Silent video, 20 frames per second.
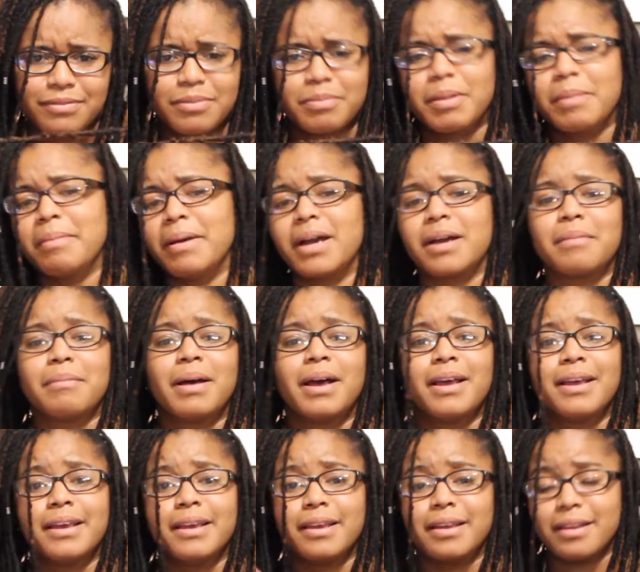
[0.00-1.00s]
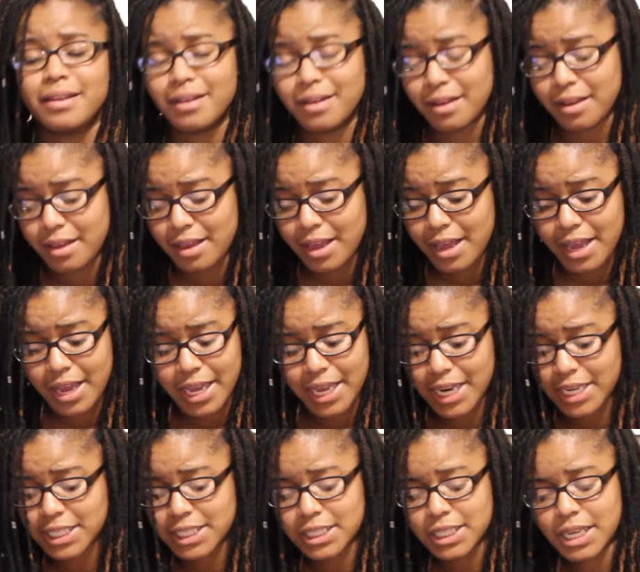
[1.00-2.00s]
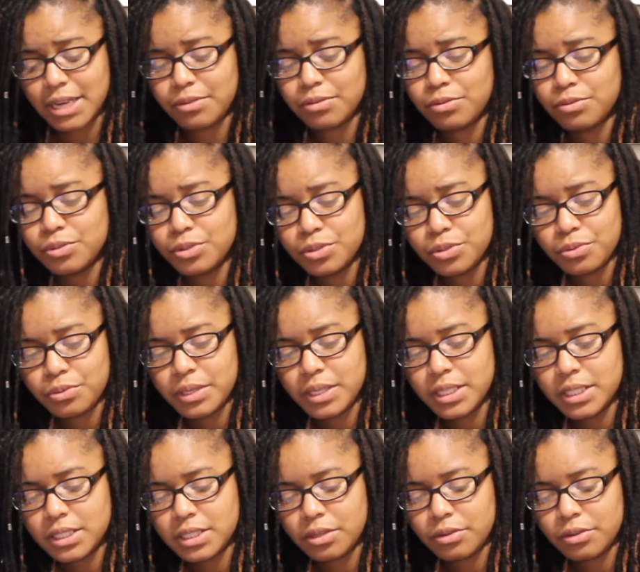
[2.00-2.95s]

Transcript: from the back of my head, and I just held on to it.